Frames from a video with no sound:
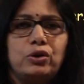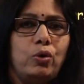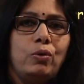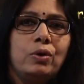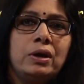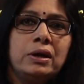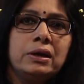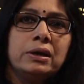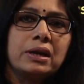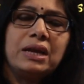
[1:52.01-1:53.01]
No,
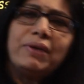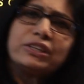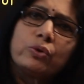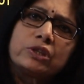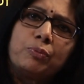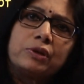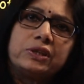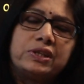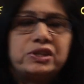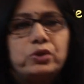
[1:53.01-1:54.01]
reverse
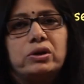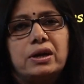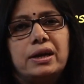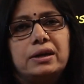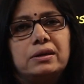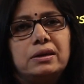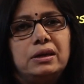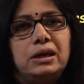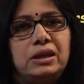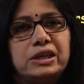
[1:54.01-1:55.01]
osmosis is not correct.
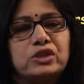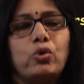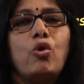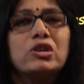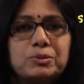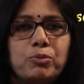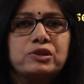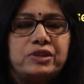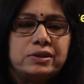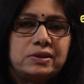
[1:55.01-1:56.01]
It is
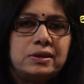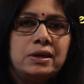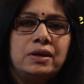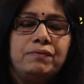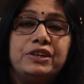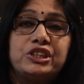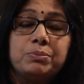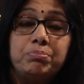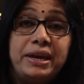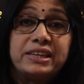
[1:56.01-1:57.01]
osmosis
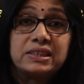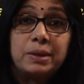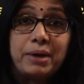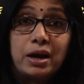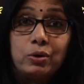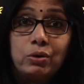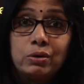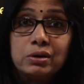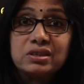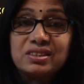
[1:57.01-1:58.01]
which makes the mango
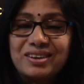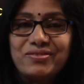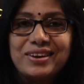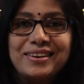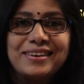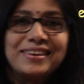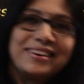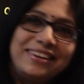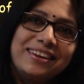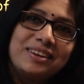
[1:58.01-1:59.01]
shrivel.
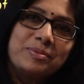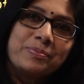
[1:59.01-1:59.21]
Clear?